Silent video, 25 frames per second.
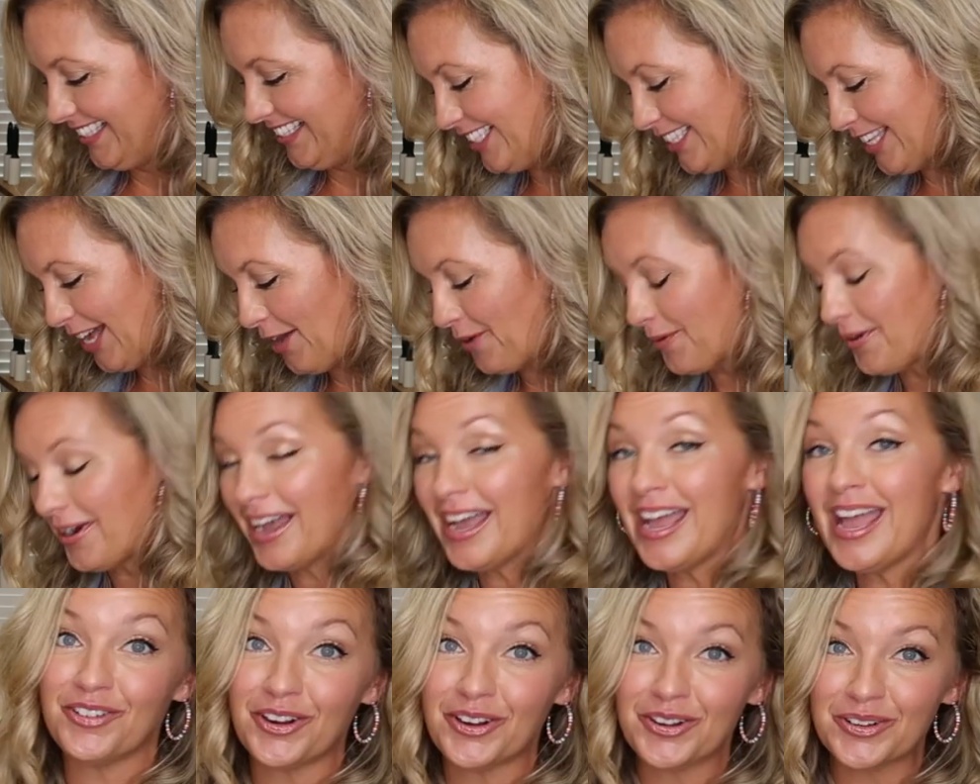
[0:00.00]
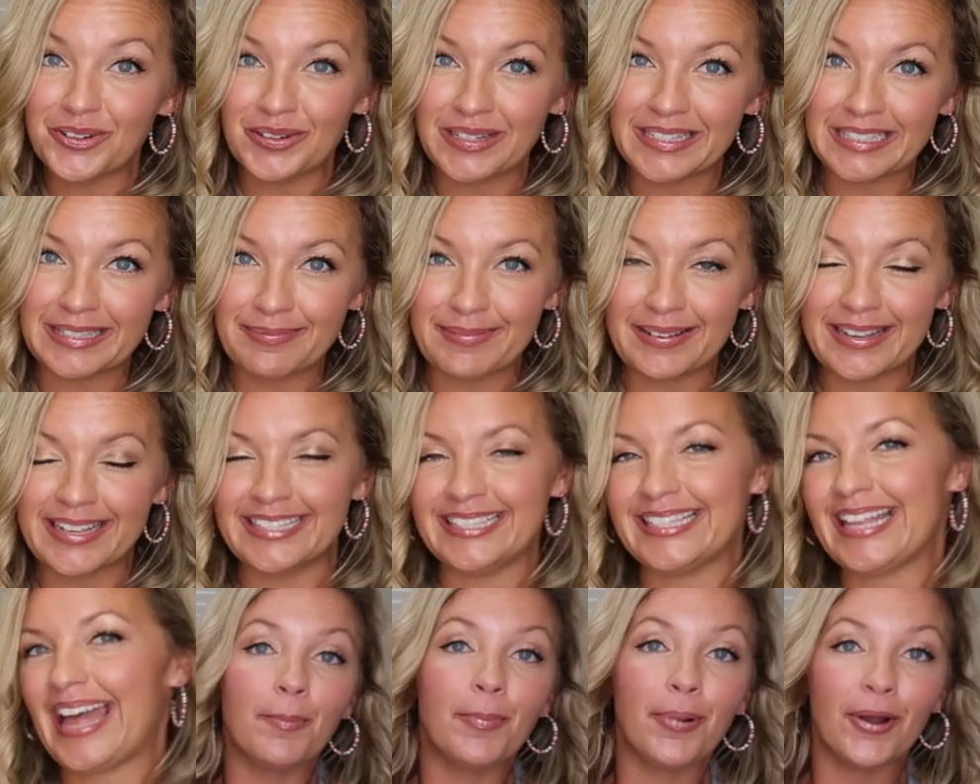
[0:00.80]
So for Christmas,
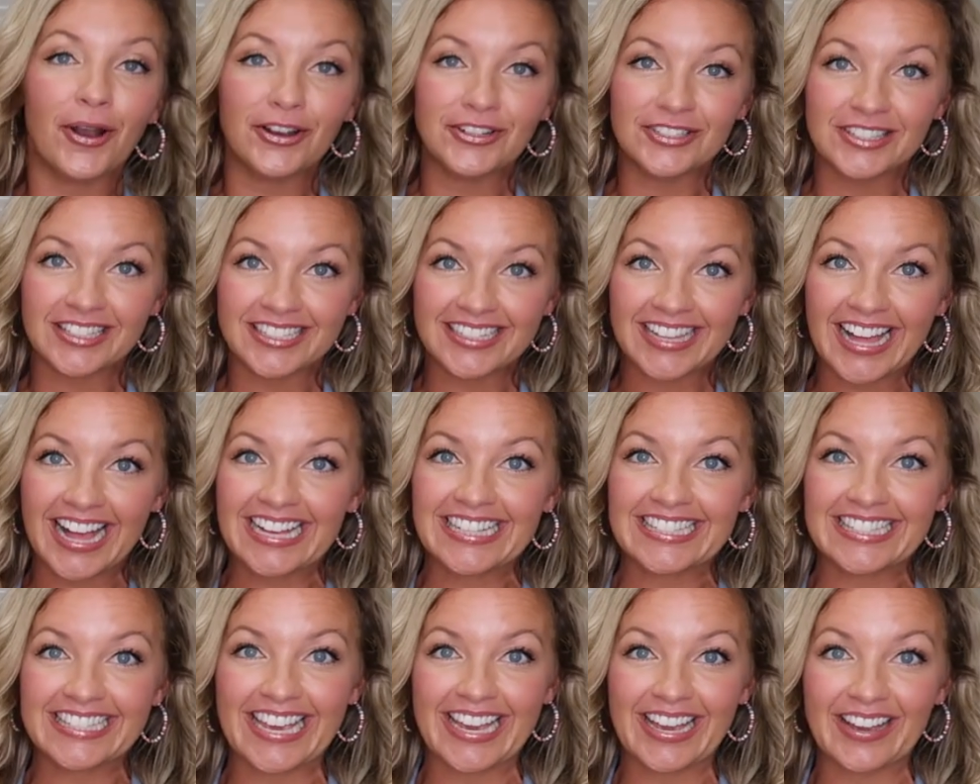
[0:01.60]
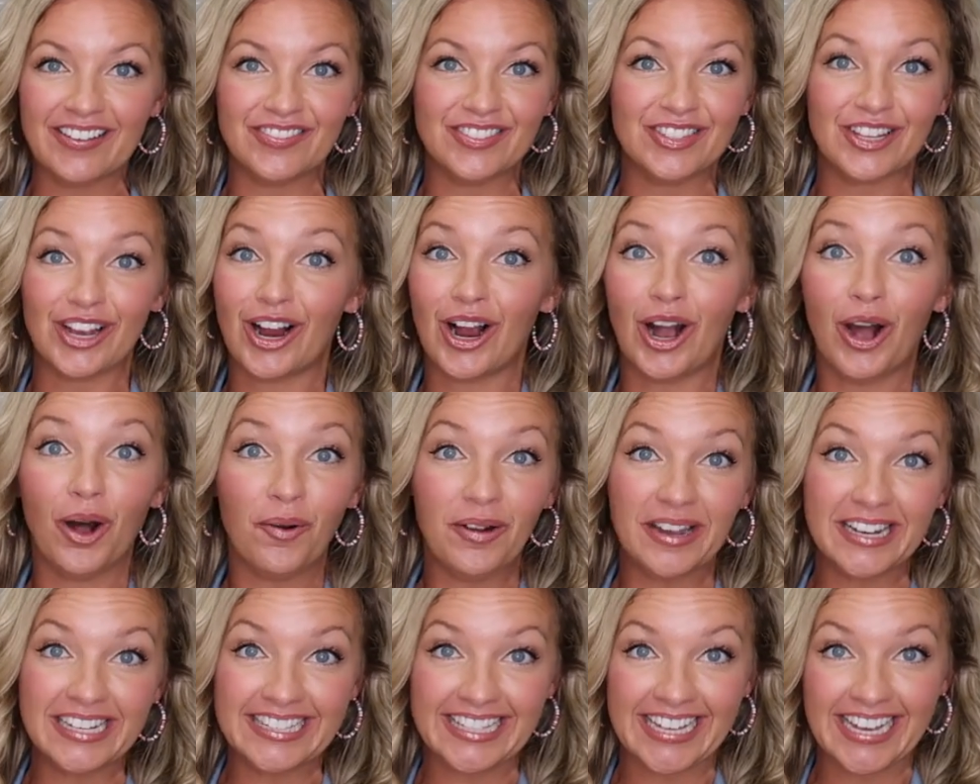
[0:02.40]
personalized gifts are
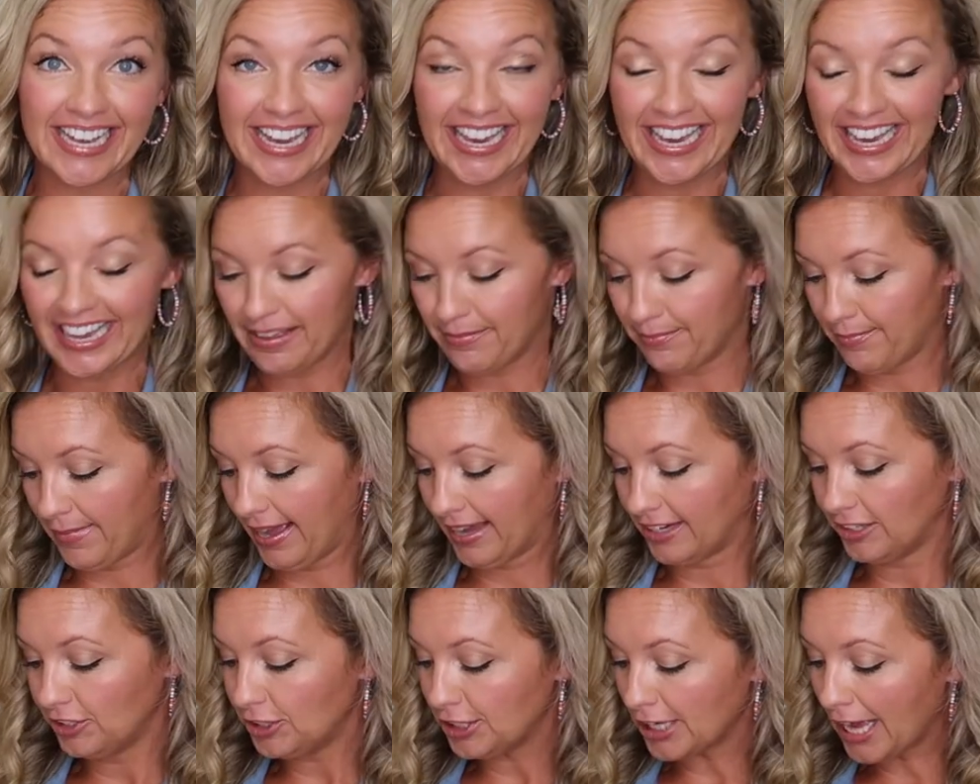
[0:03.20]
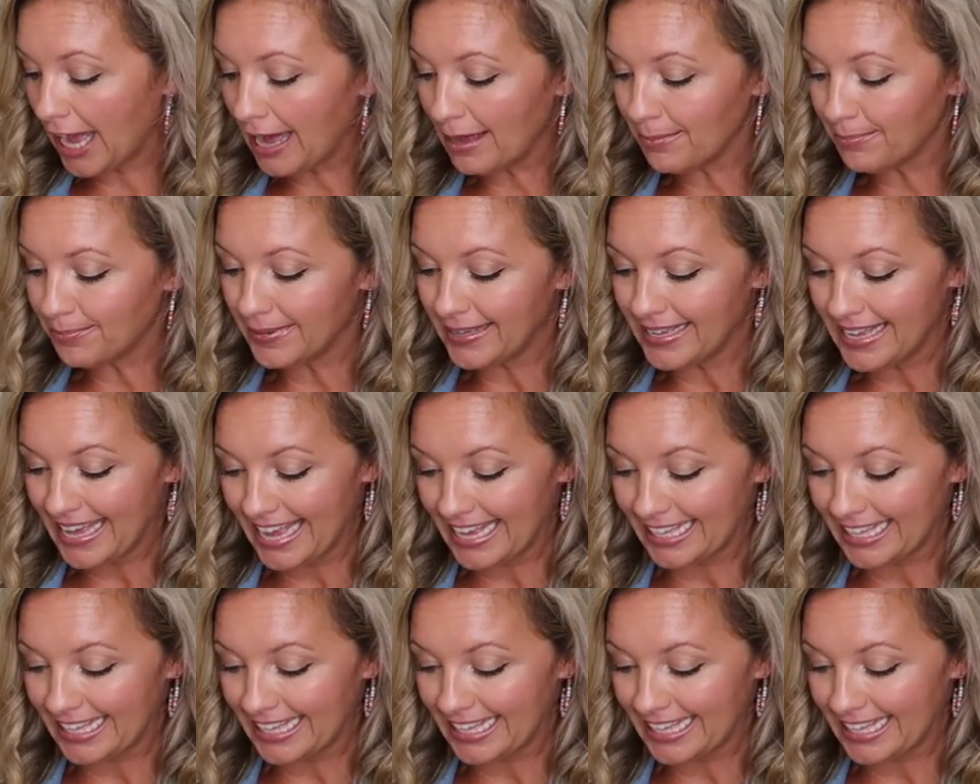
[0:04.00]
always a hit in my shop